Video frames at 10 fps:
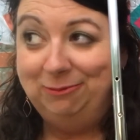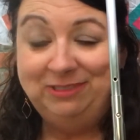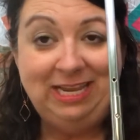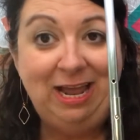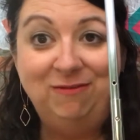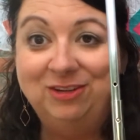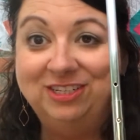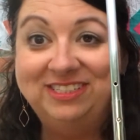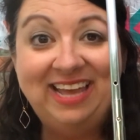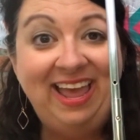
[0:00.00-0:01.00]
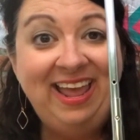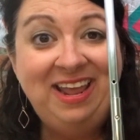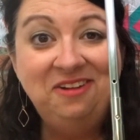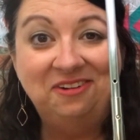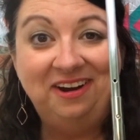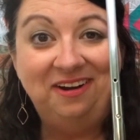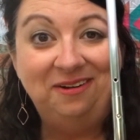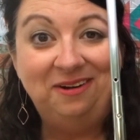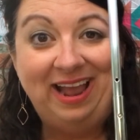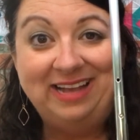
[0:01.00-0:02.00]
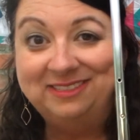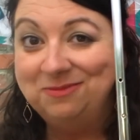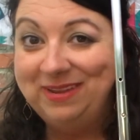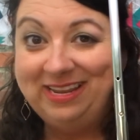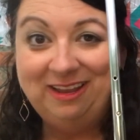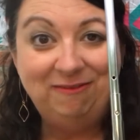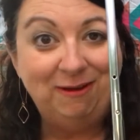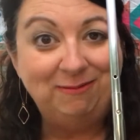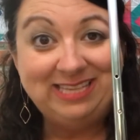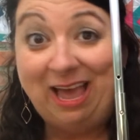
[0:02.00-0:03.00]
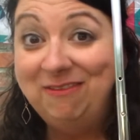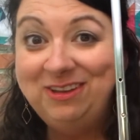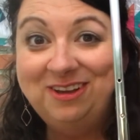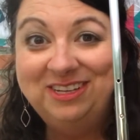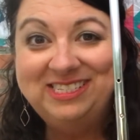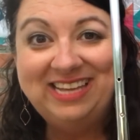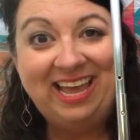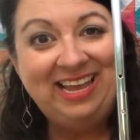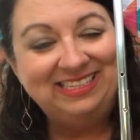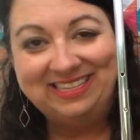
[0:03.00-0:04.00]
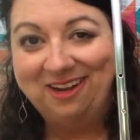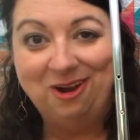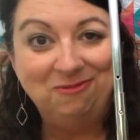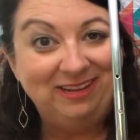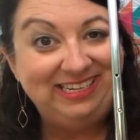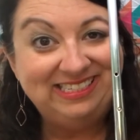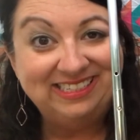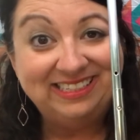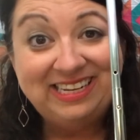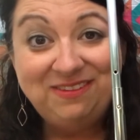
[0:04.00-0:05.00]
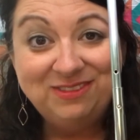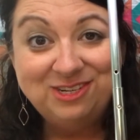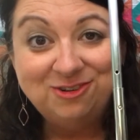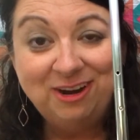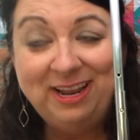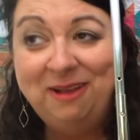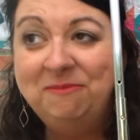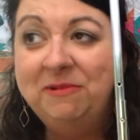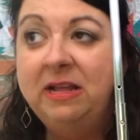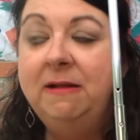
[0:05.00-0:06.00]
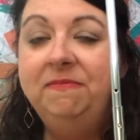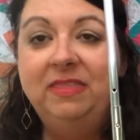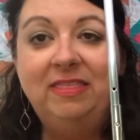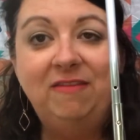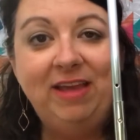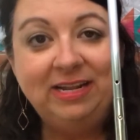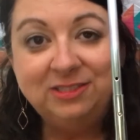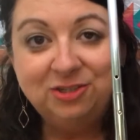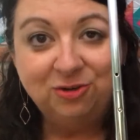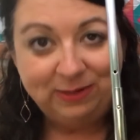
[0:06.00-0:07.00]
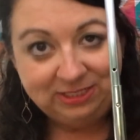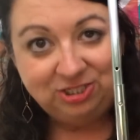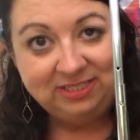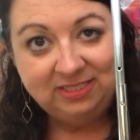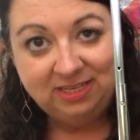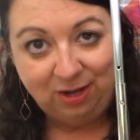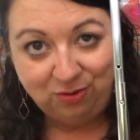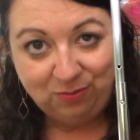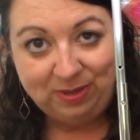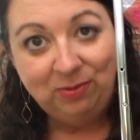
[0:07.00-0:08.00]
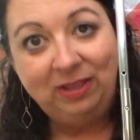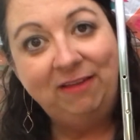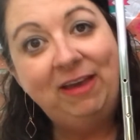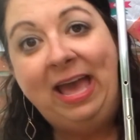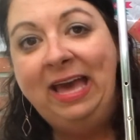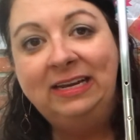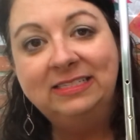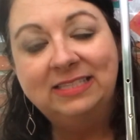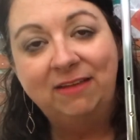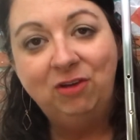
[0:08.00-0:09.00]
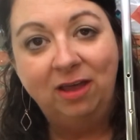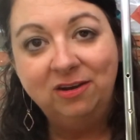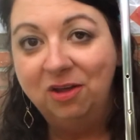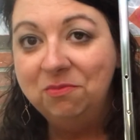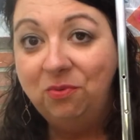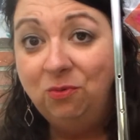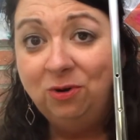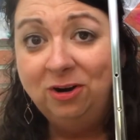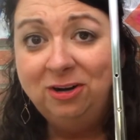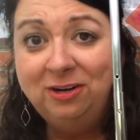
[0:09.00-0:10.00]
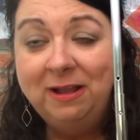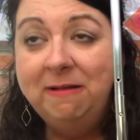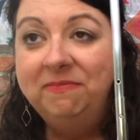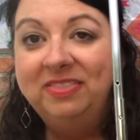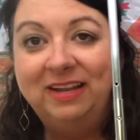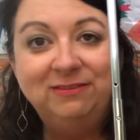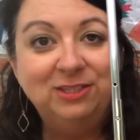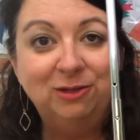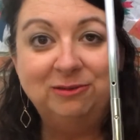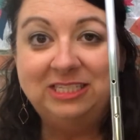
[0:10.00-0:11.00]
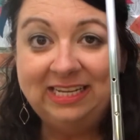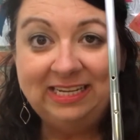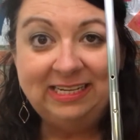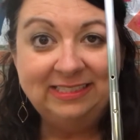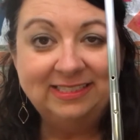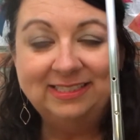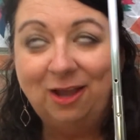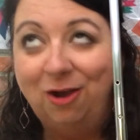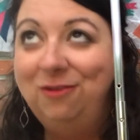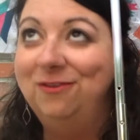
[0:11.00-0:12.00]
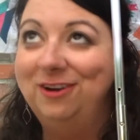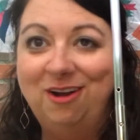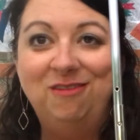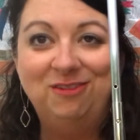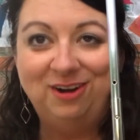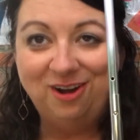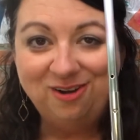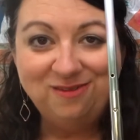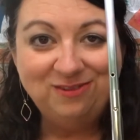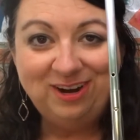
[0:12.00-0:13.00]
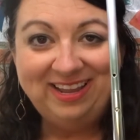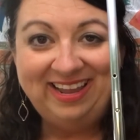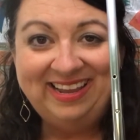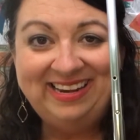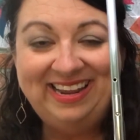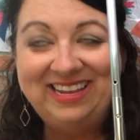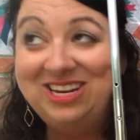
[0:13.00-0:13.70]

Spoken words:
said have a good day, or asked me if I was having a good day as I got ready to leave the tram. They've answered questions that other people have had as they've gotten on board. They've sold tickets over and over and over again.